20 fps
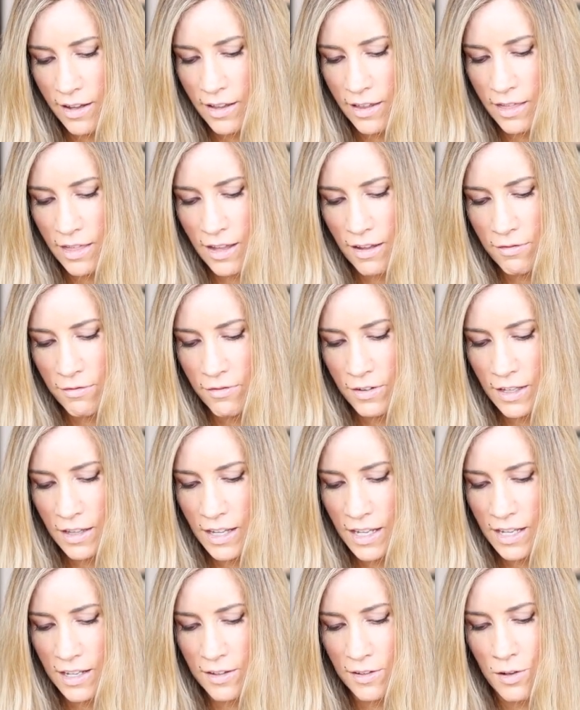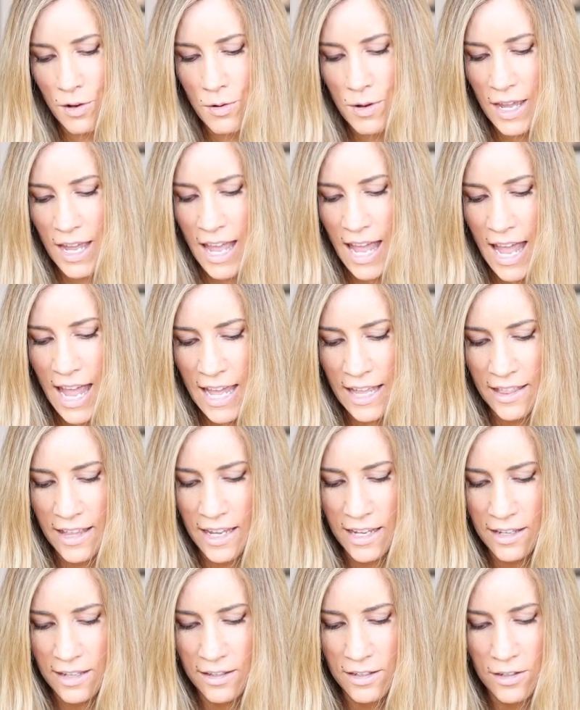they feel like it's okay.
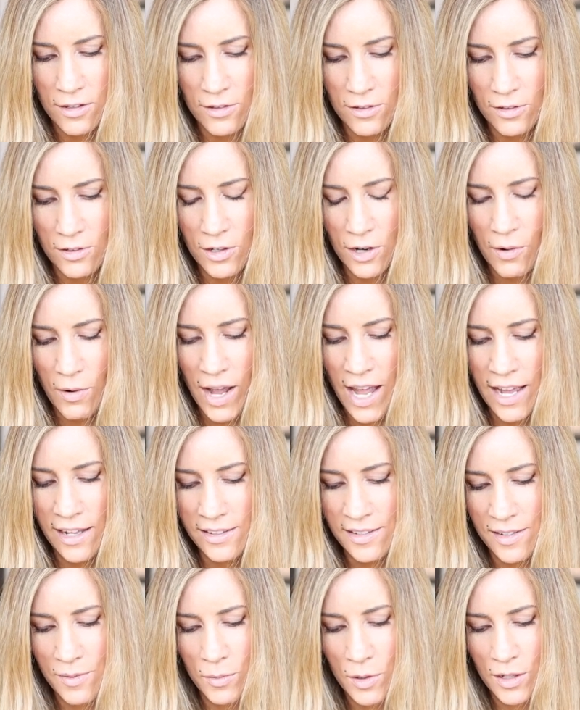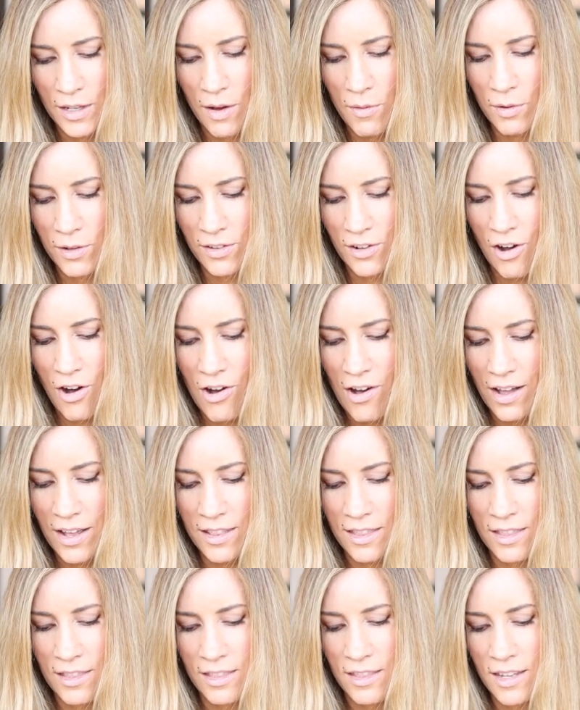Like, you know, I had someone that was
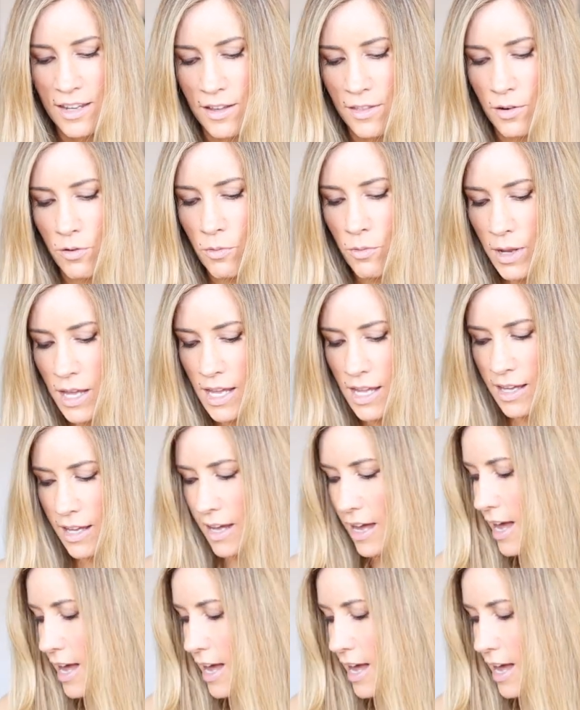on the other week